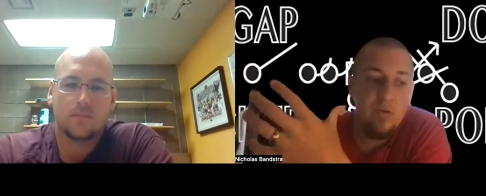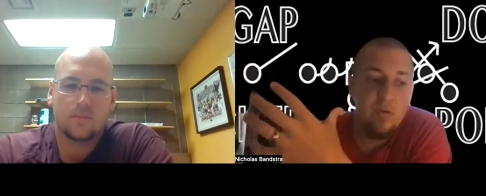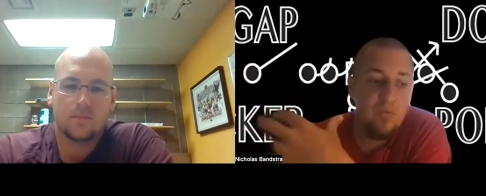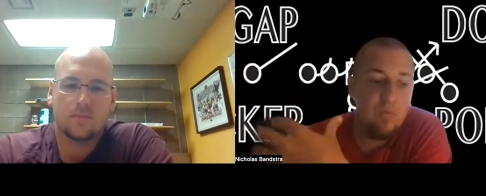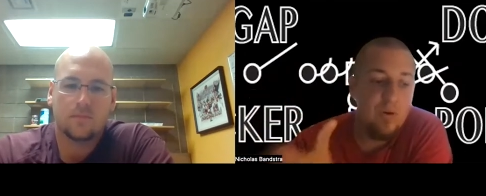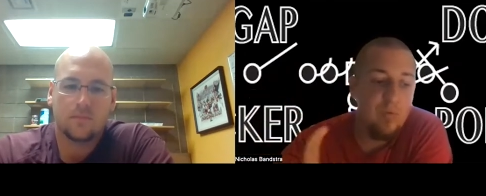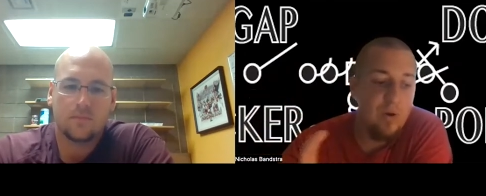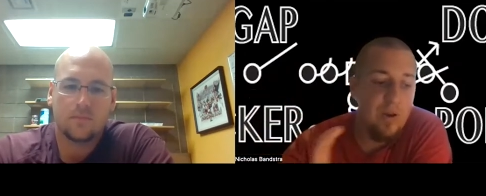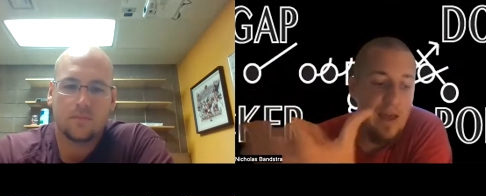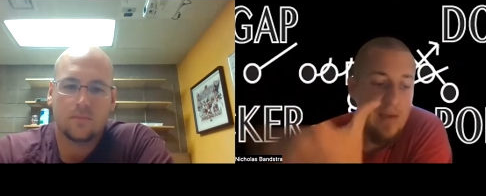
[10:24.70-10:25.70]
Speaker 1: What
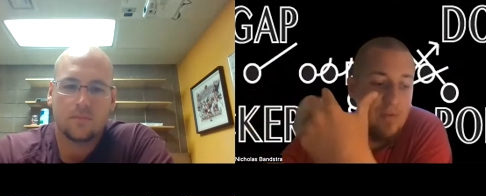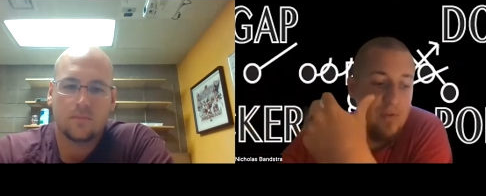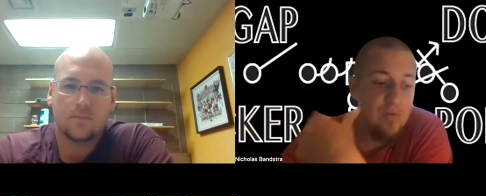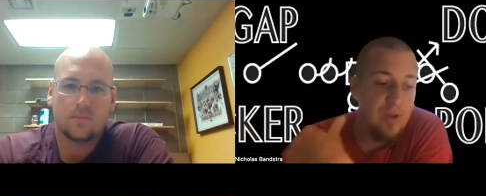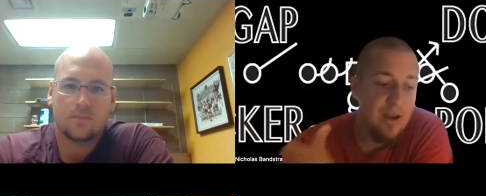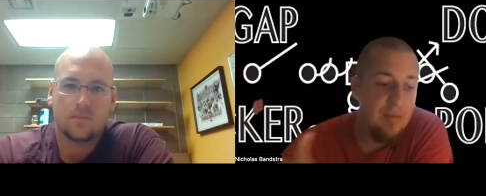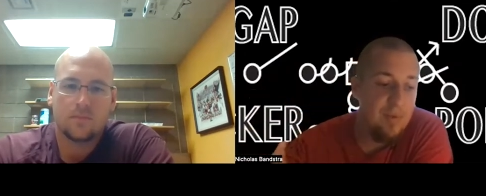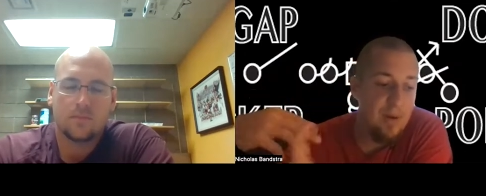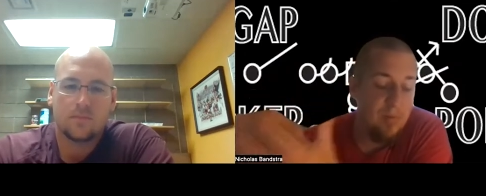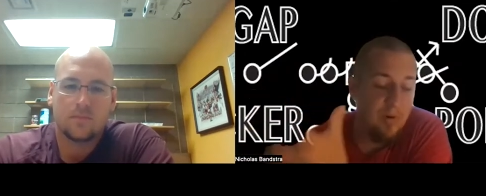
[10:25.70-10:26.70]
what have you kind of
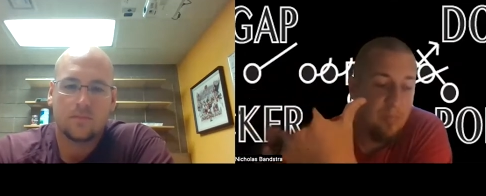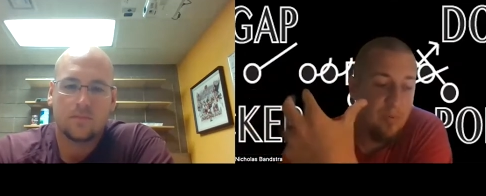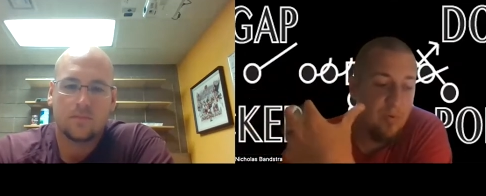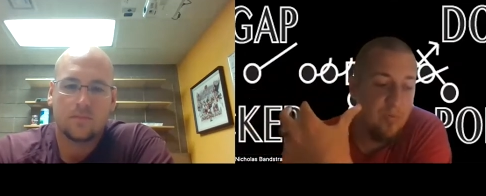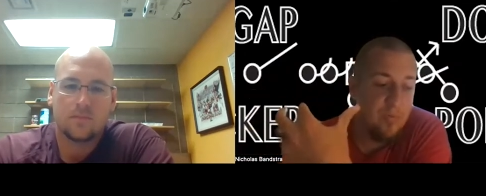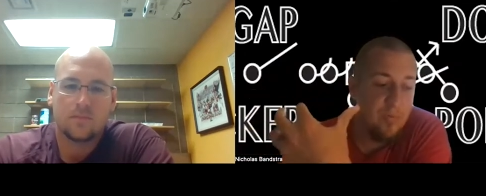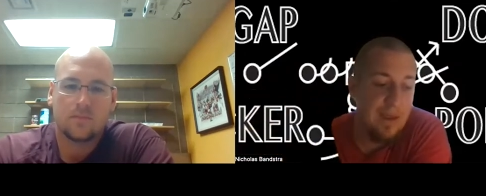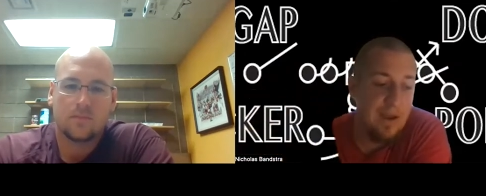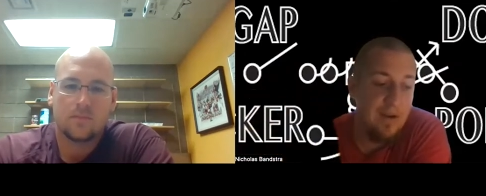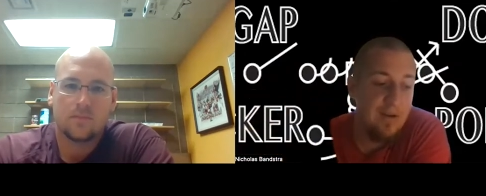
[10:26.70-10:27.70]
been able to pull from
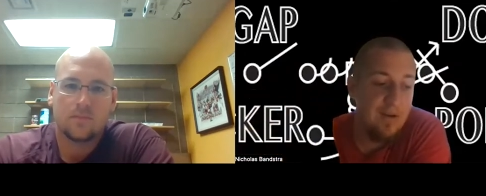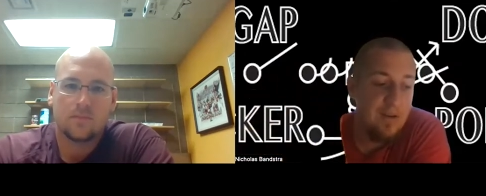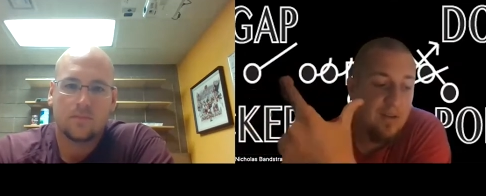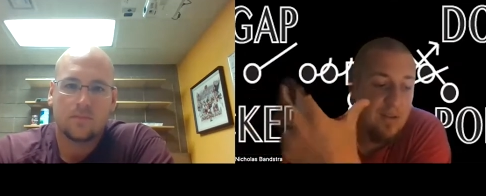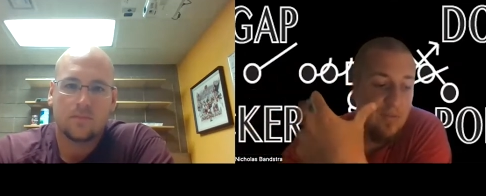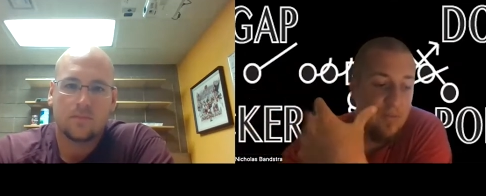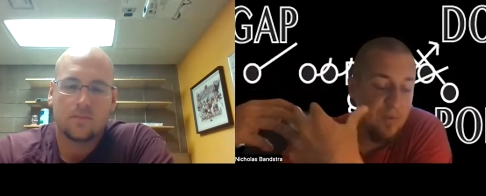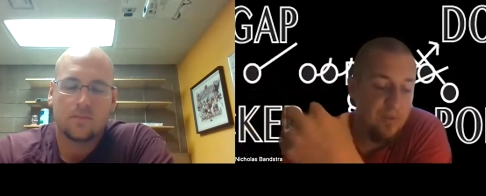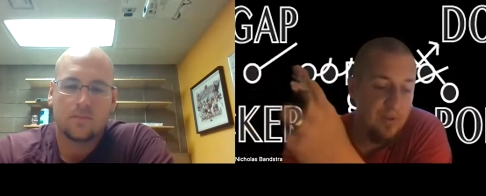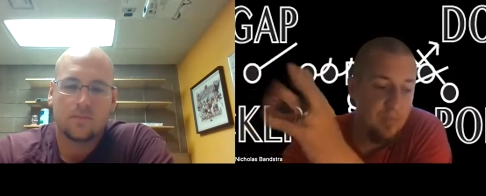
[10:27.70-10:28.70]
there and from
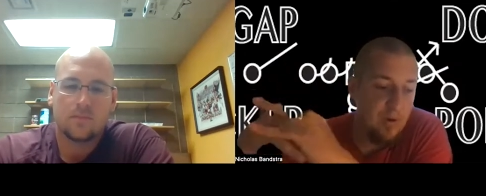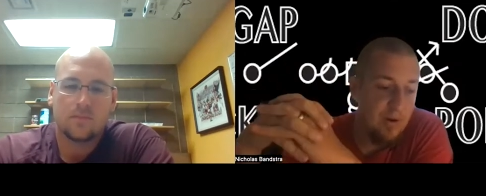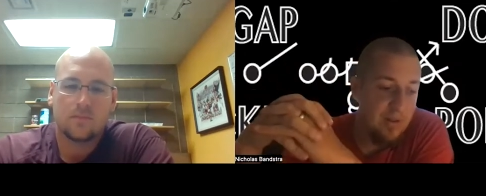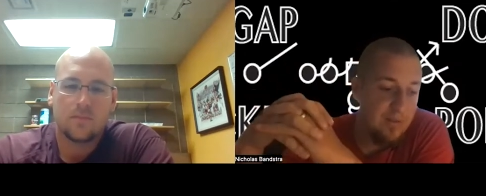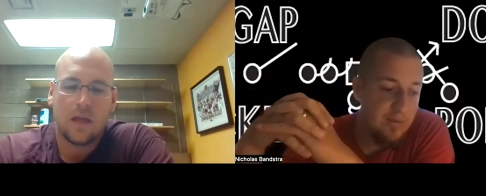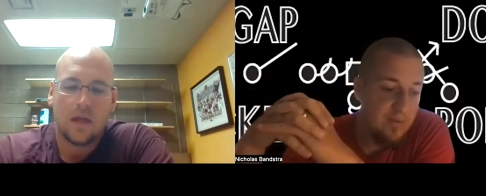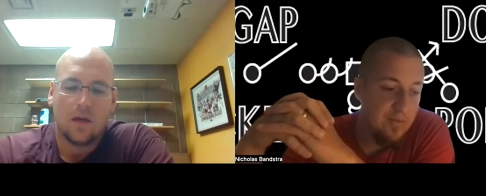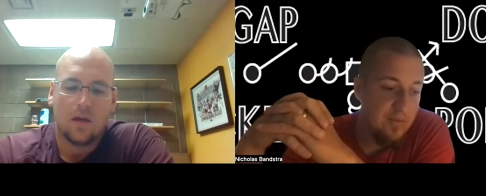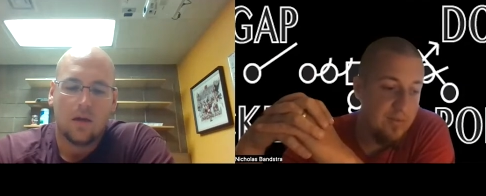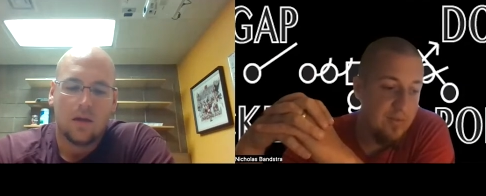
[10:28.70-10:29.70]
those
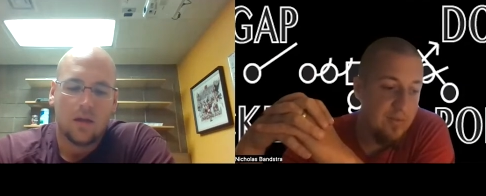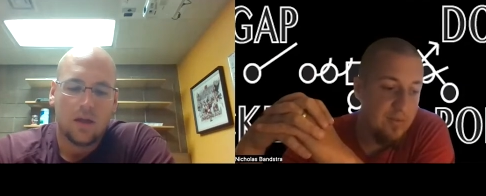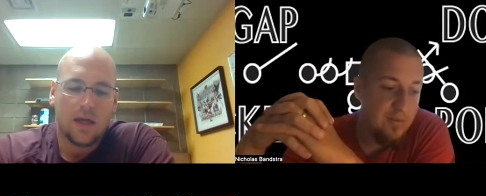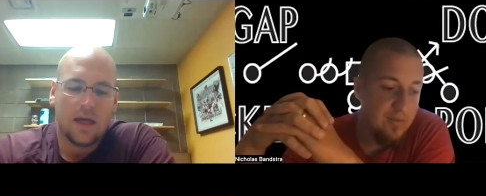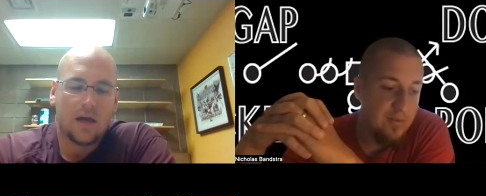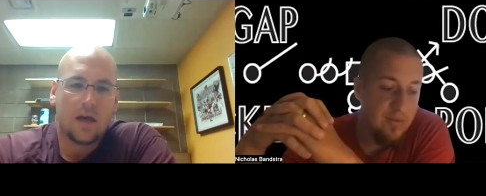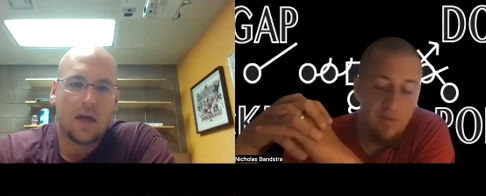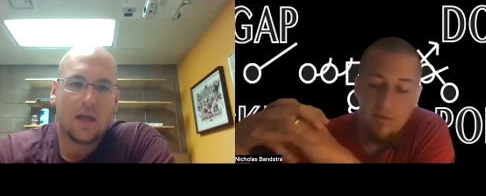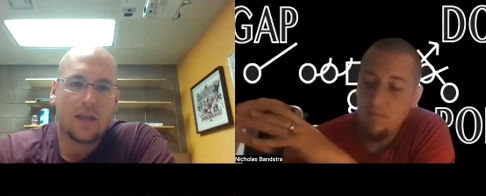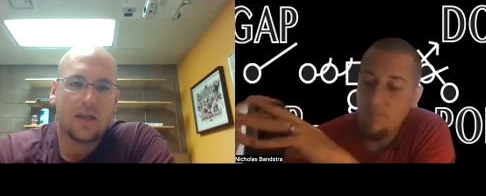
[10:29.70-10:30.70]
experiences?
Speaker 2: Yeah,
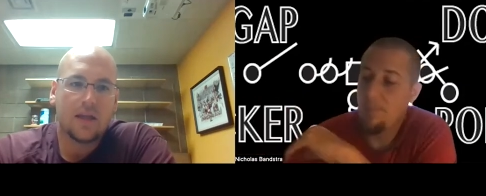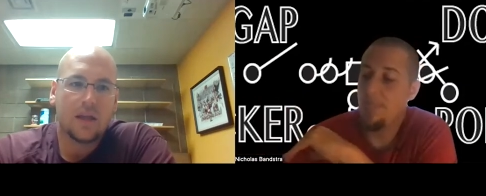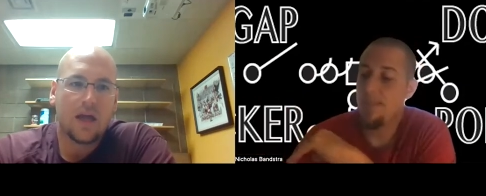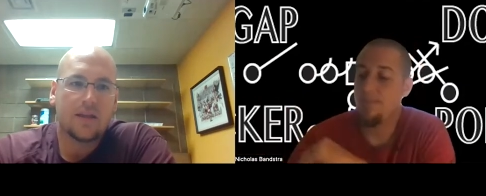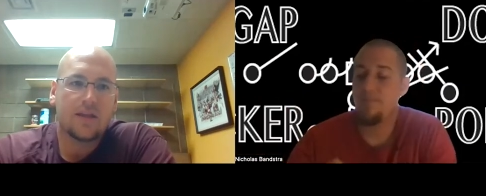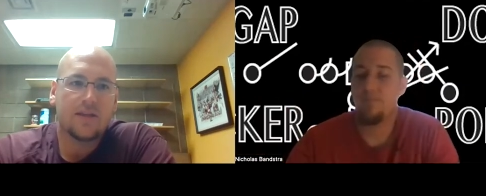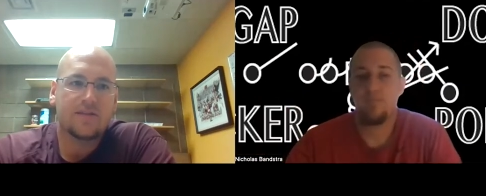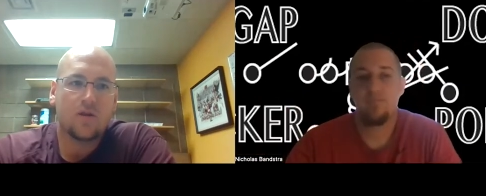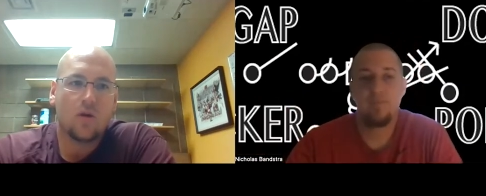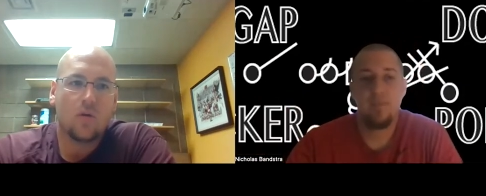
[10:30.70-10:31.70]
I, I think a lot of things.
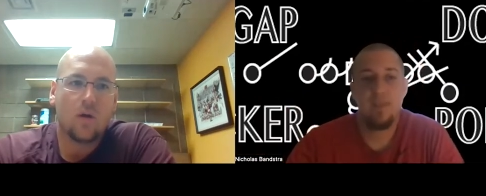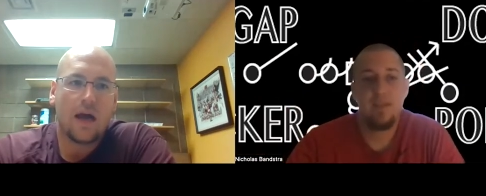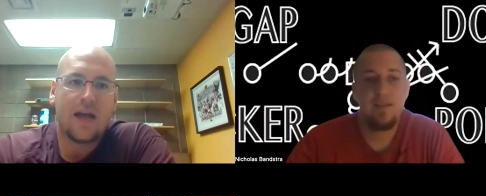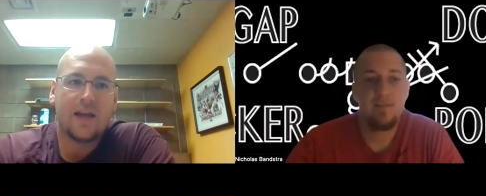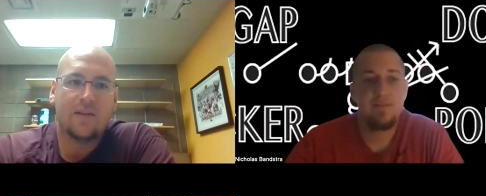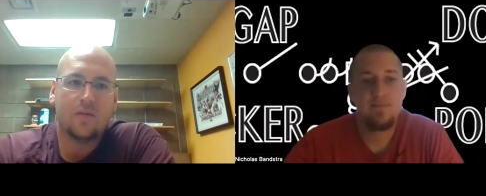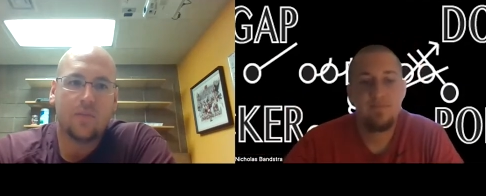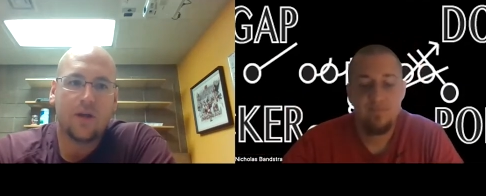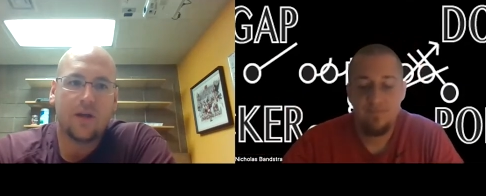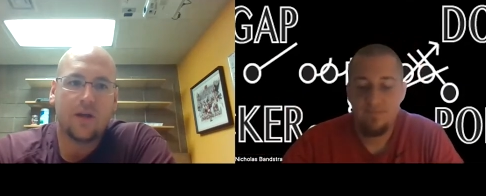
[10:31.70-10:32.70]
You know, I had never
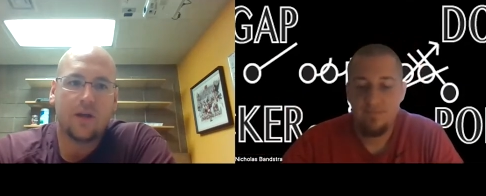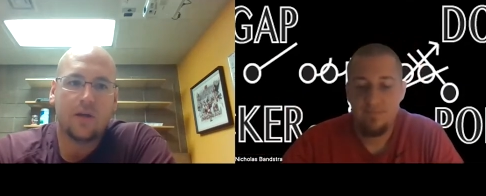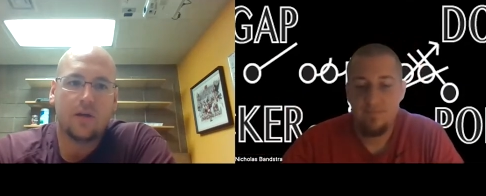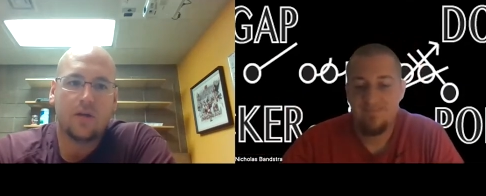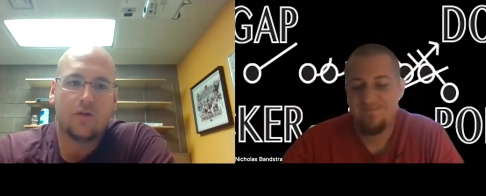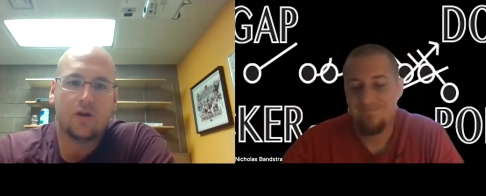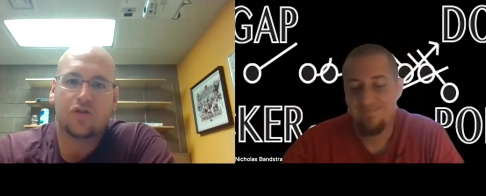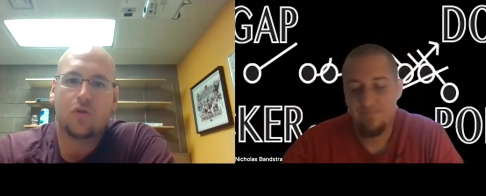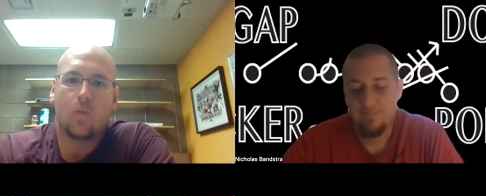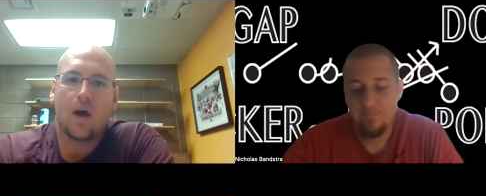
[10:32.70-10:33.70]
been a
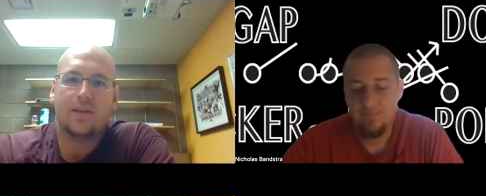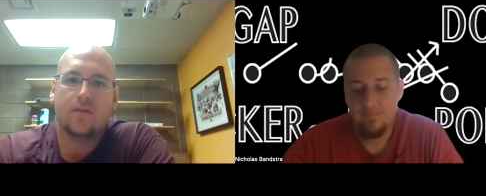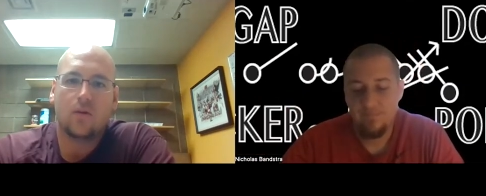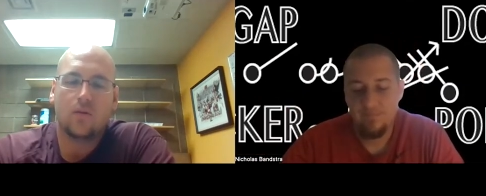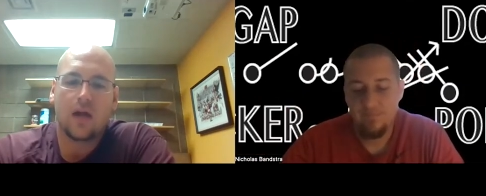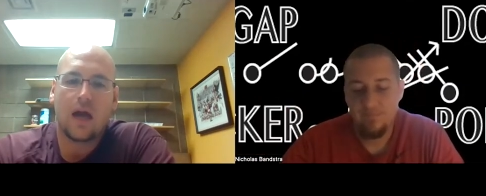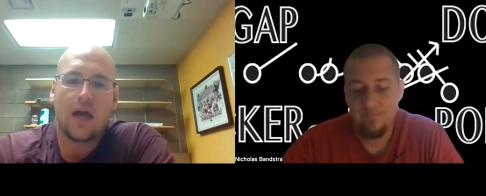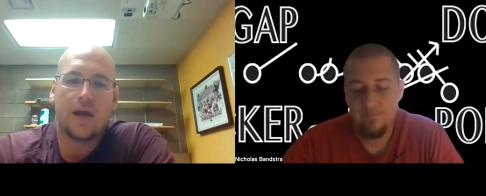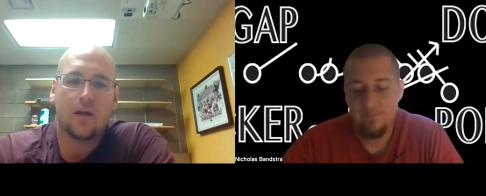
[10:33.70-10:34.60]
traditional wide zone guy,